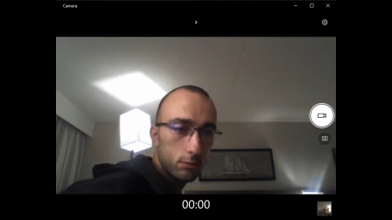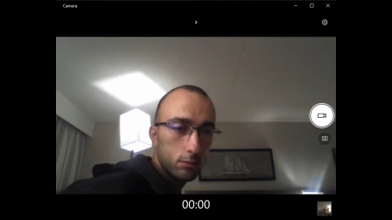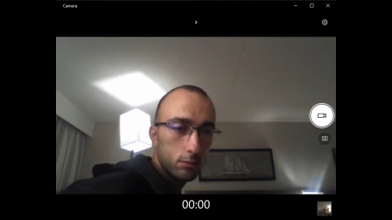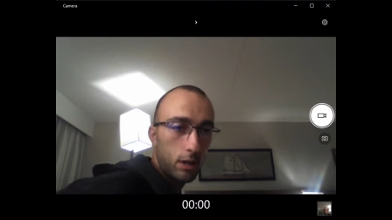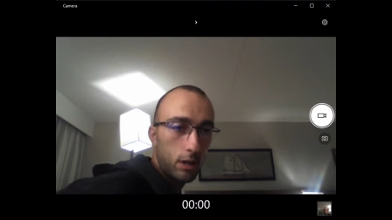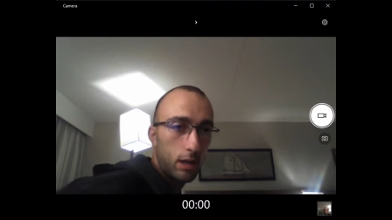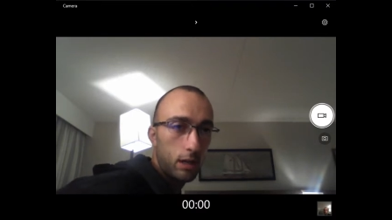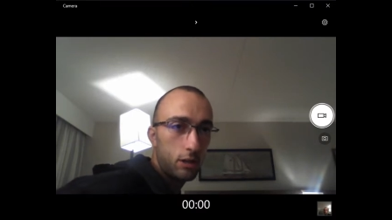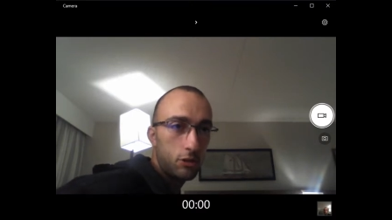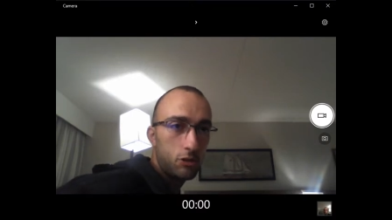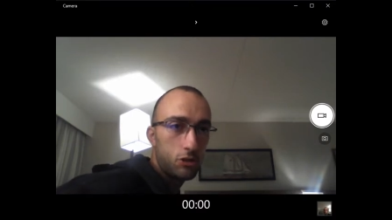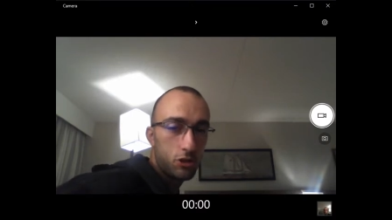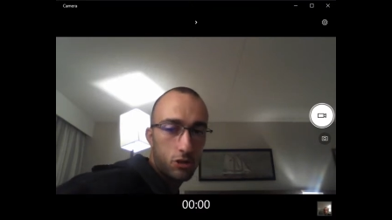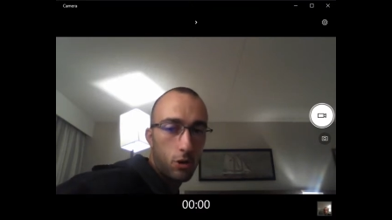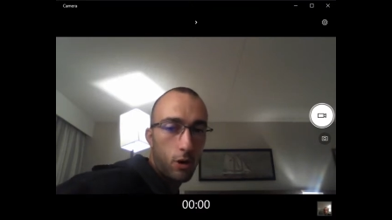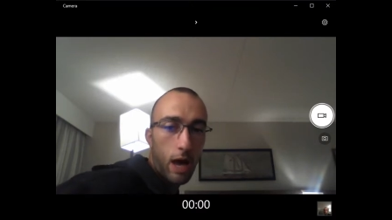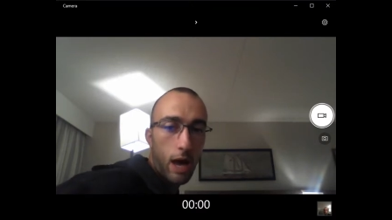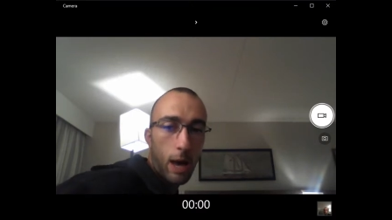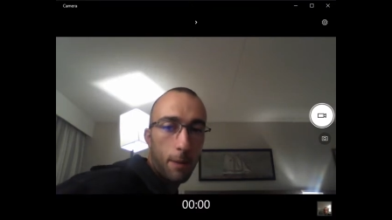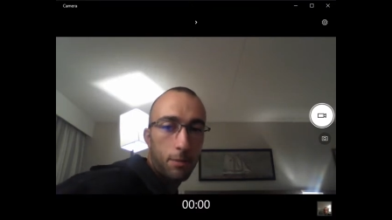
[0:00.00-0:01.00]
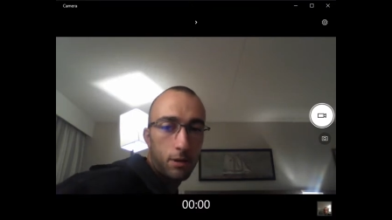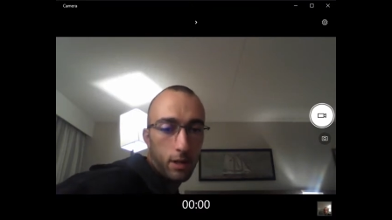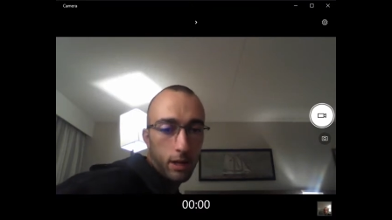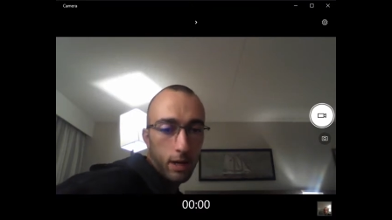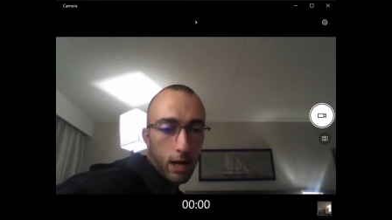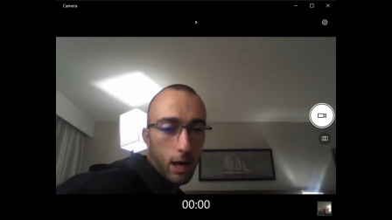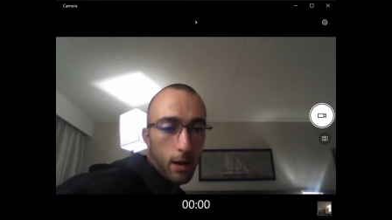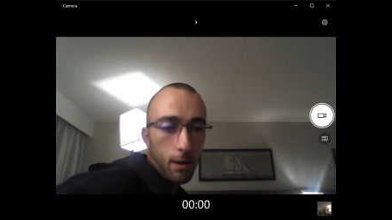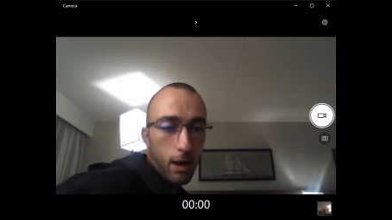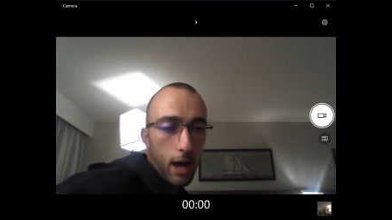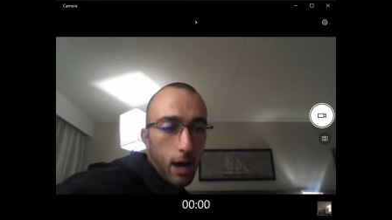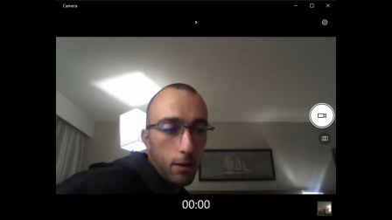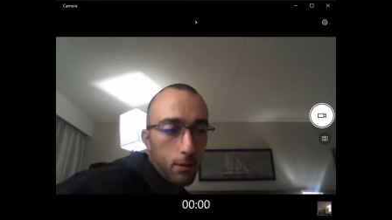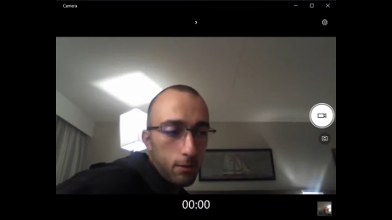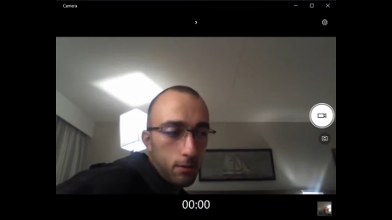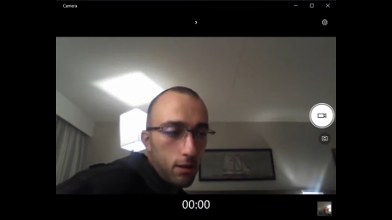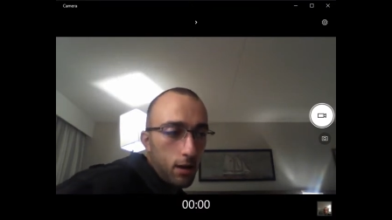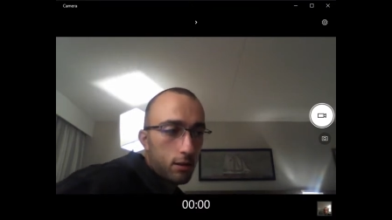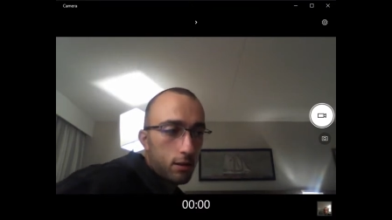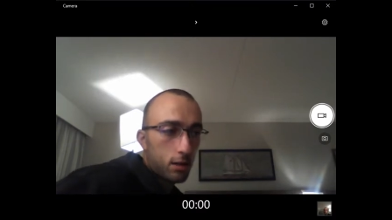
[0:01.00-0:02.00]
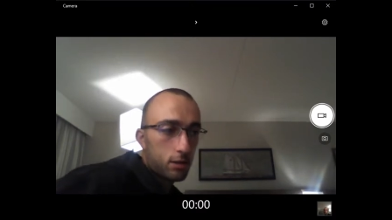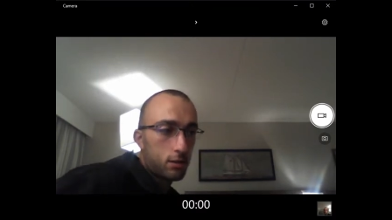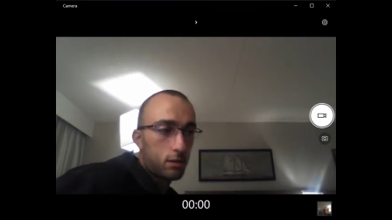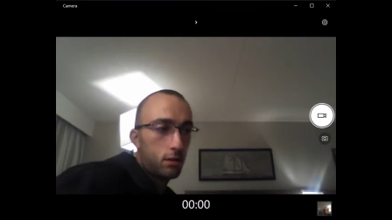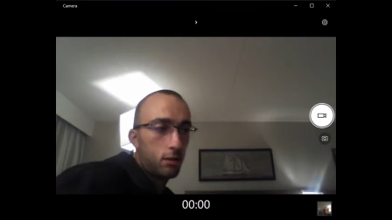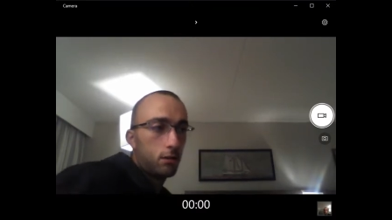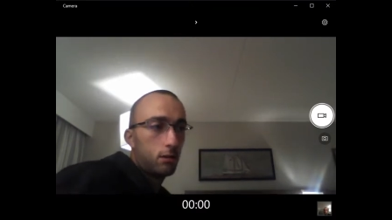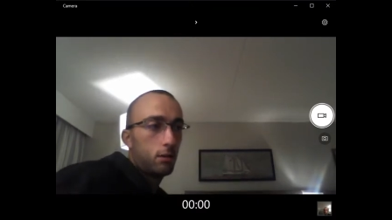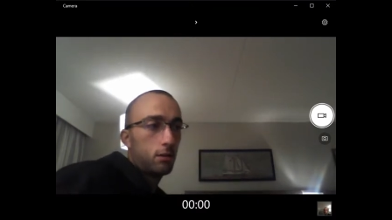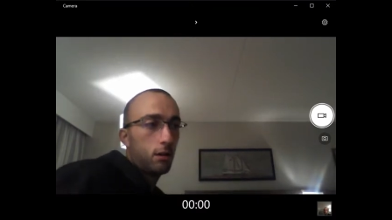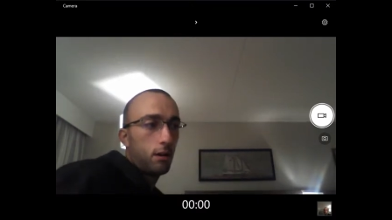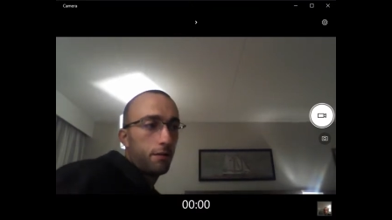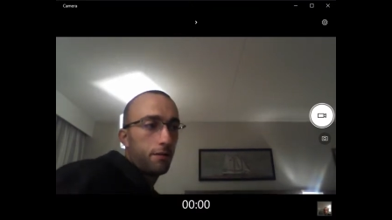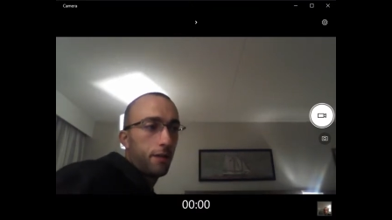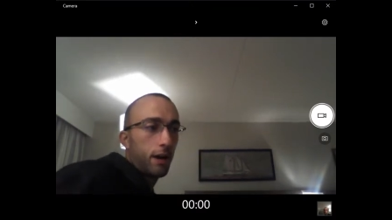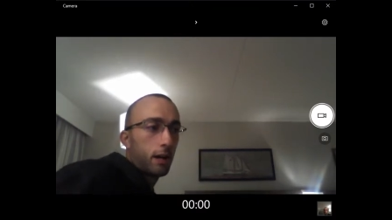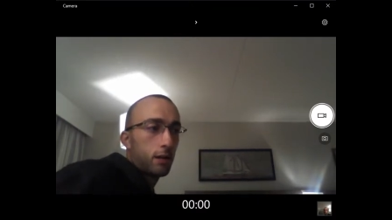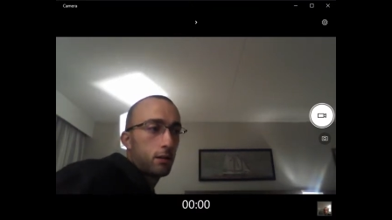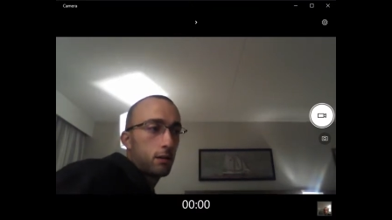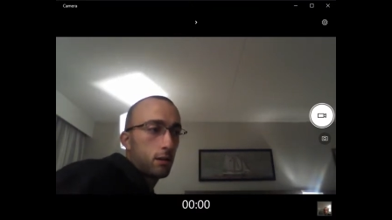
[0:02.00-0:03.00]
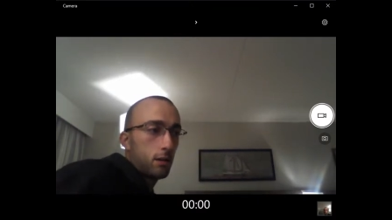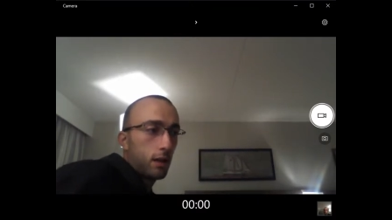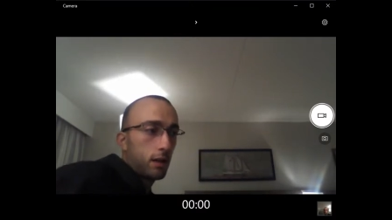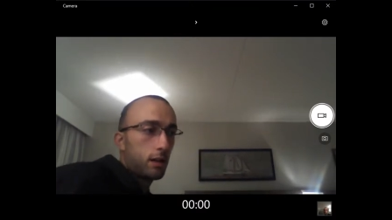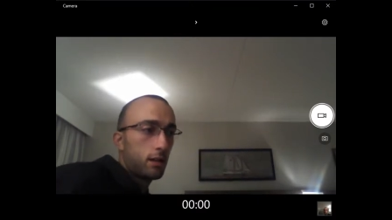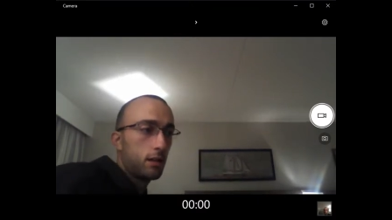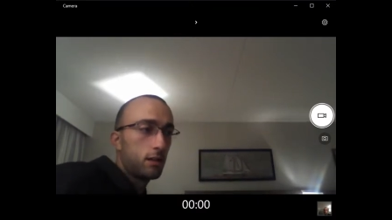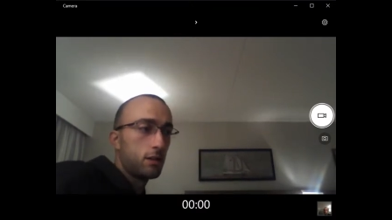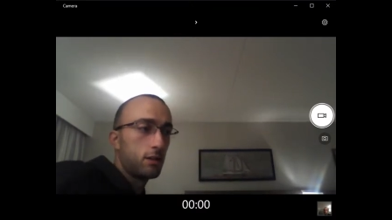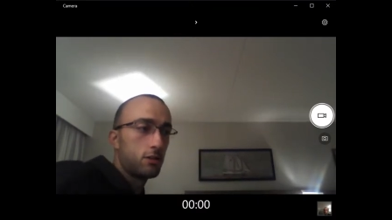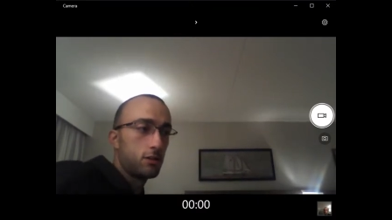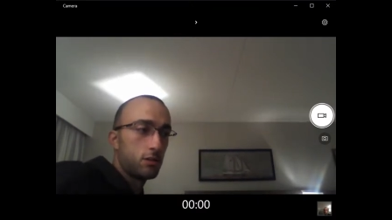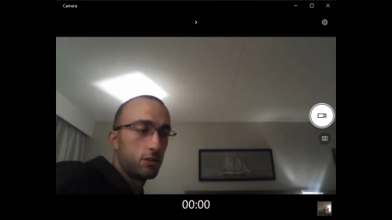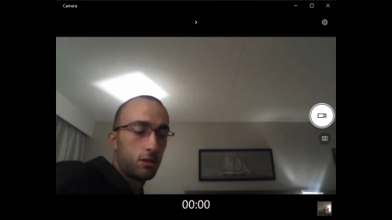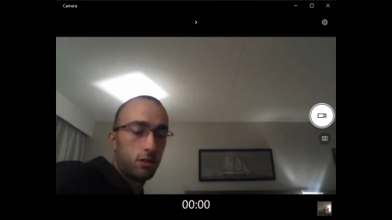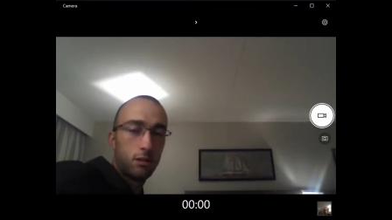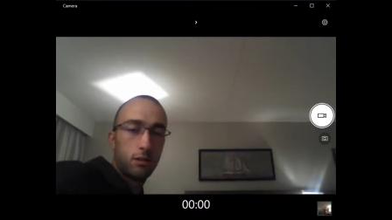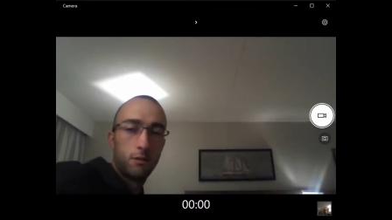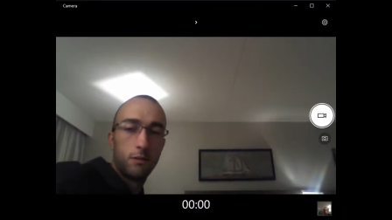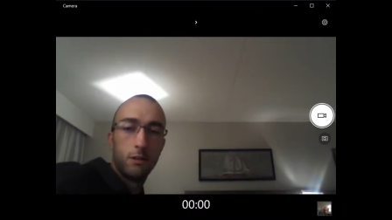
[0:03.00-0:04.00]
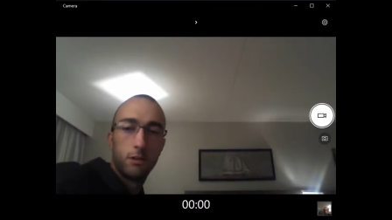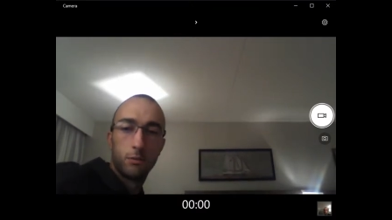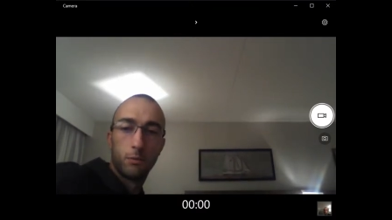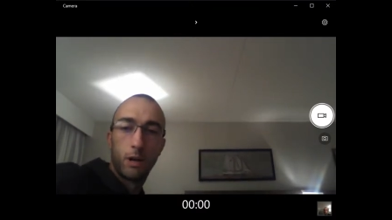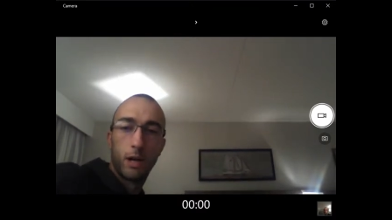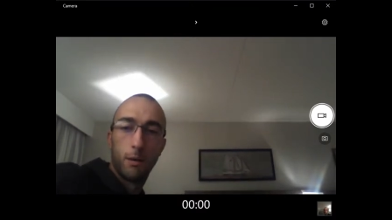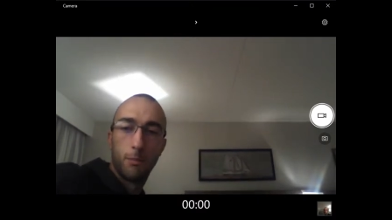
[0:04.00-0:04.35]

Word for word: And it just so happened, like I, I, it doesn't affect, like this isn't the reason why I'm